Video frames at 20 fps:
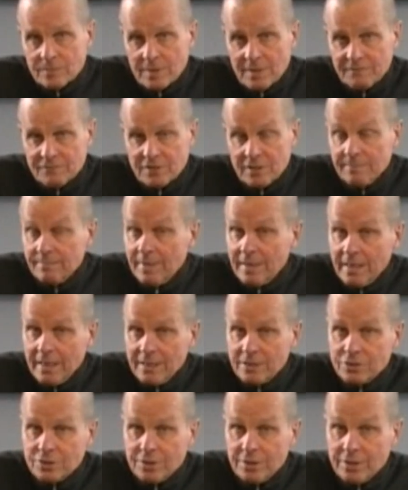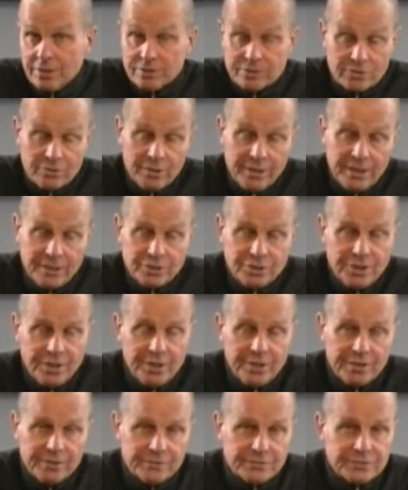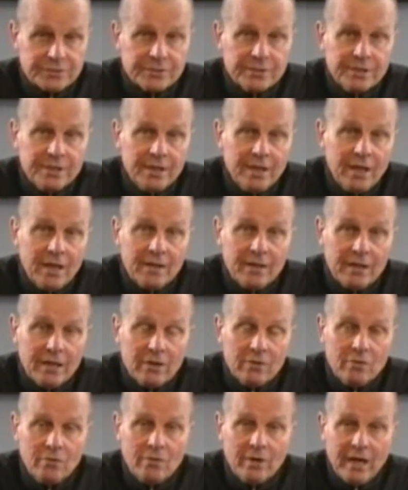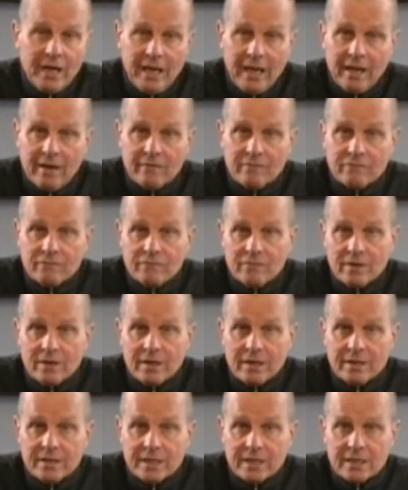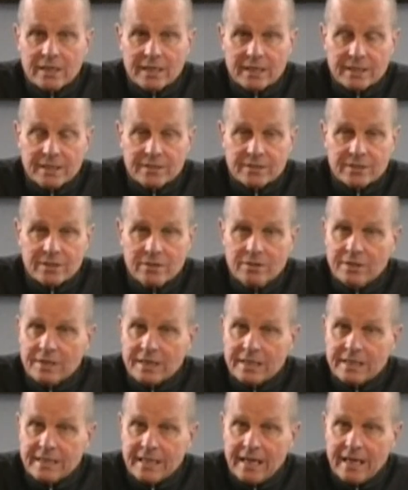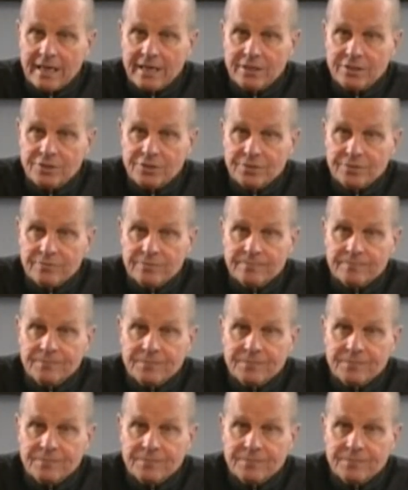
seen many engineers, good engineers, who have neglected to look at that issue.